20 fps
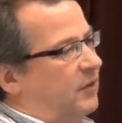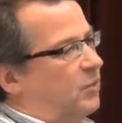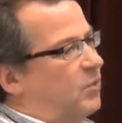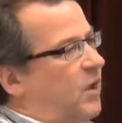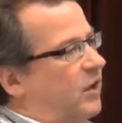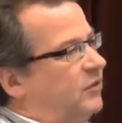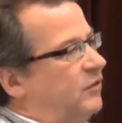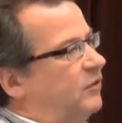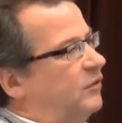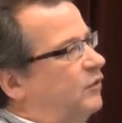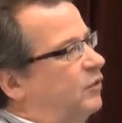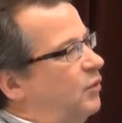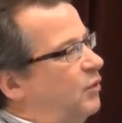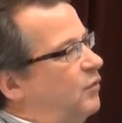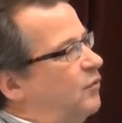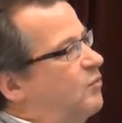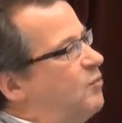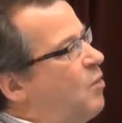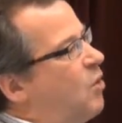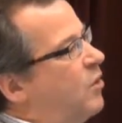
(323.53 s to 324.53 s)
it wasn't sort
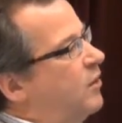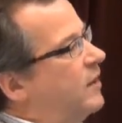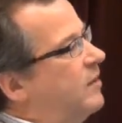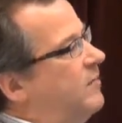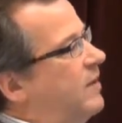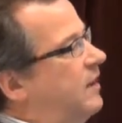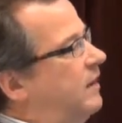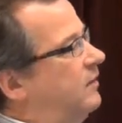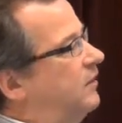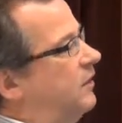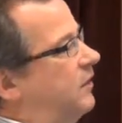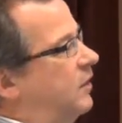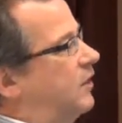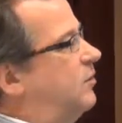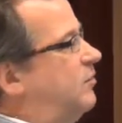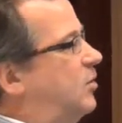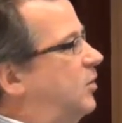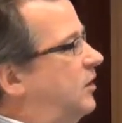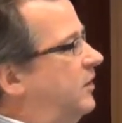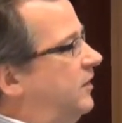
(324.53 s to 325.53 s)
of more committed to the
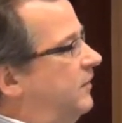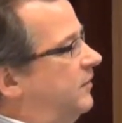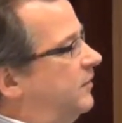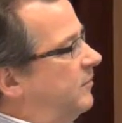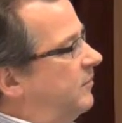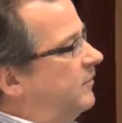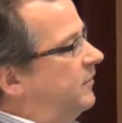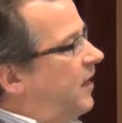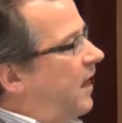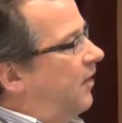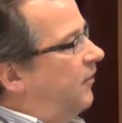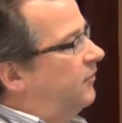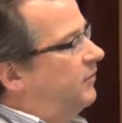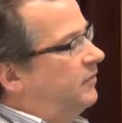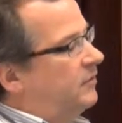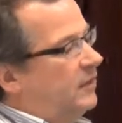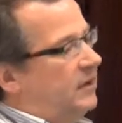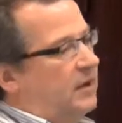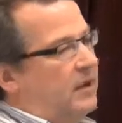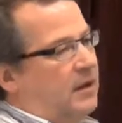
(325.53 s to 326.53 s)
communities
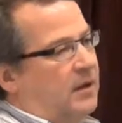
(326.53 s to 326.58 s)
themselves.